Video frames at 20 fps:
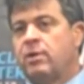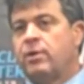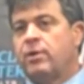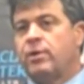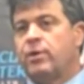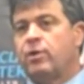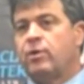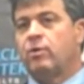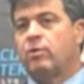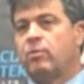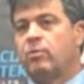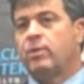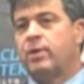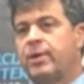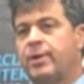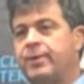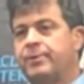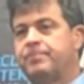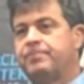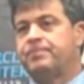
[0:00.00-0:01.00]
you know,
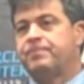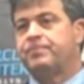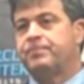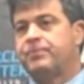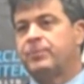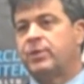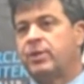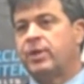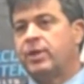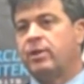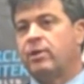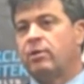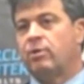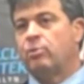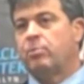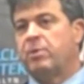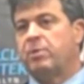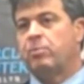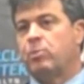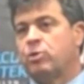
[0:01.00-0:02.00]
um, hitting a
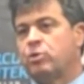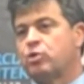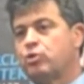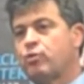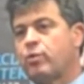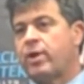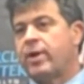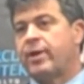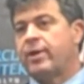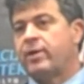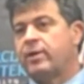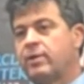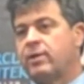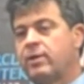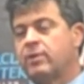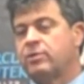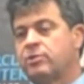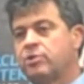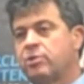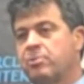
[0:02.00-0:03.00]
little bit more stride on,
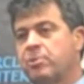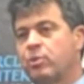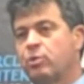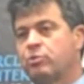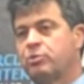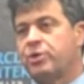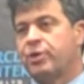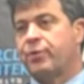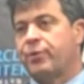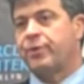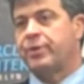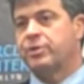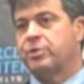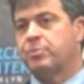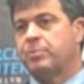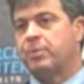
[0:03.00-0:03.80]
on some of those areas.